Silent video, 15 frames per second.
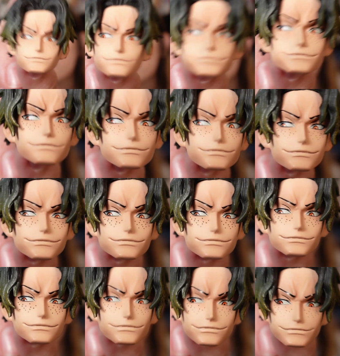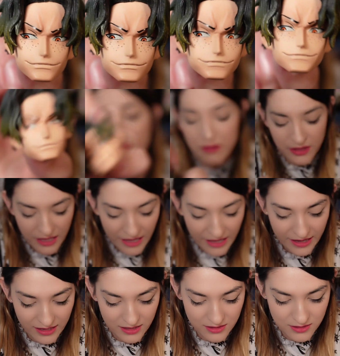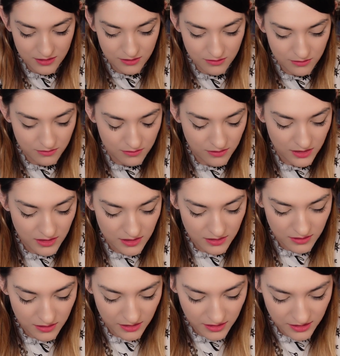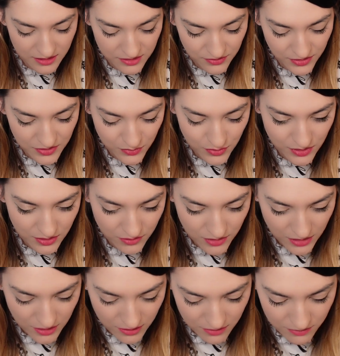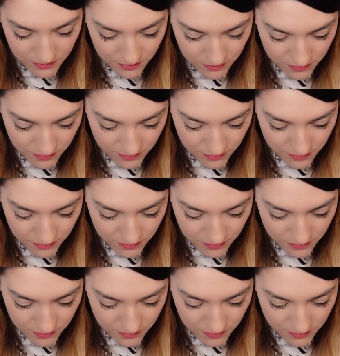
a face without the hat. So let's look at his face without the hat.